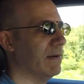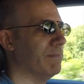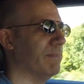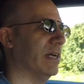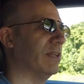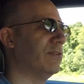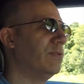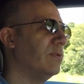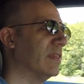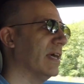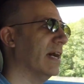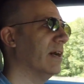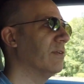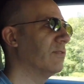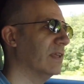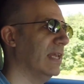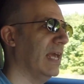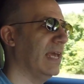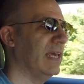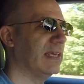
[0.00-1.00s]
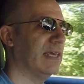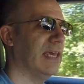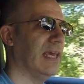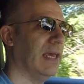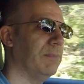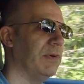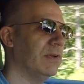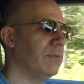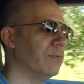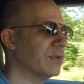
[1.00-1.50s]
My 2008
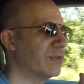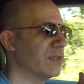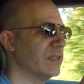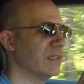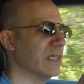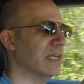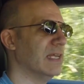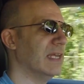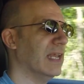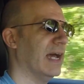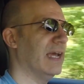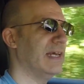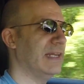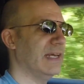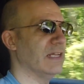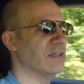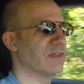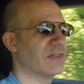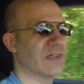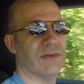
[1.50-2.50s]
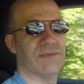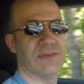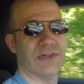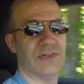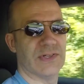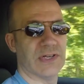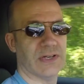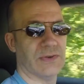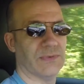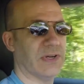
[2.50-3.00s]
Cayman, which is a
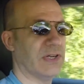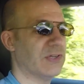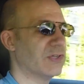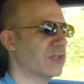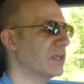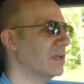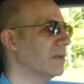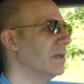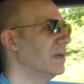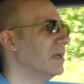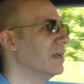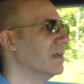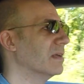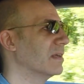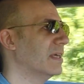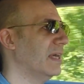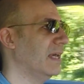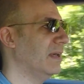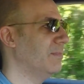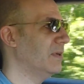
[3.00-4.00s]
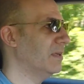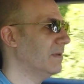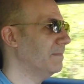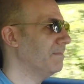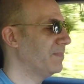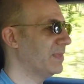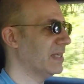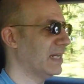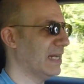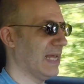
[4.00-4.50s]
987 generation
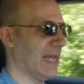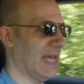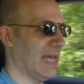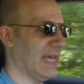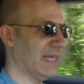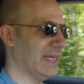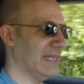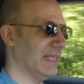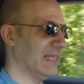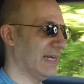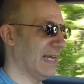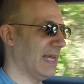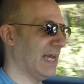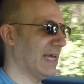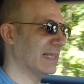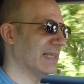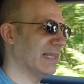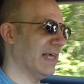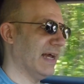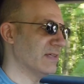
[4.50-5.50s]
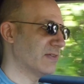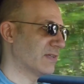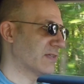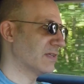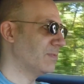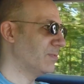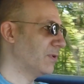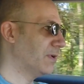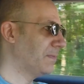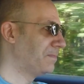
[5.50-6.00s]
Cayman that I had last
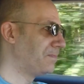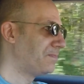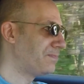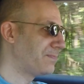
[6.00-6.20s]
summer,